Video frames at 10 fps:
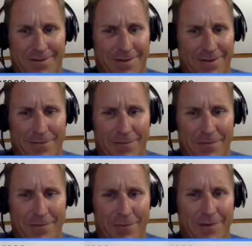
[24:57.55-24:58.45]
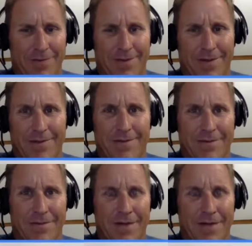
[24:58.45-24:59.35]
People do weird things. So
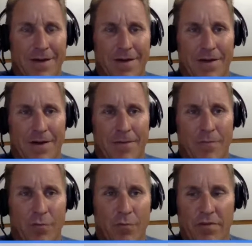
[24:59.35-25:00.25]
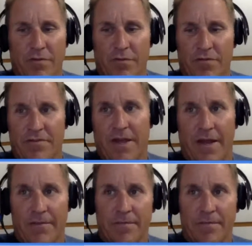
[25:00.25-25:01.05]
risk versus gain.